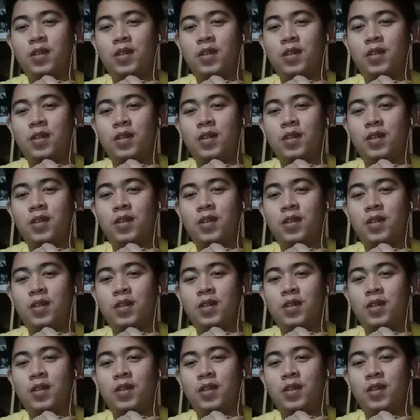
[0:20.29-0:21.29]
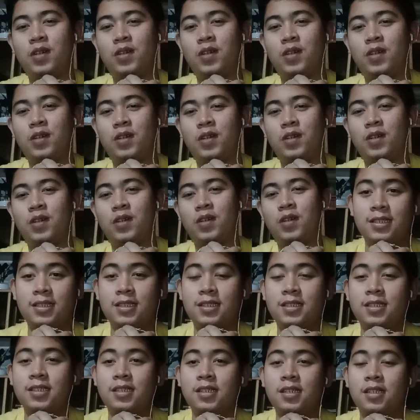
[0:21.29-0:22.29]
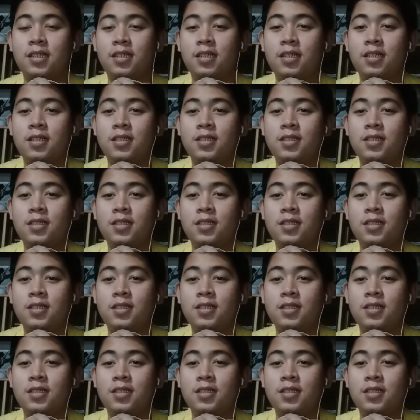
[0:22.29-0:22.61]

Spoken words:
So again,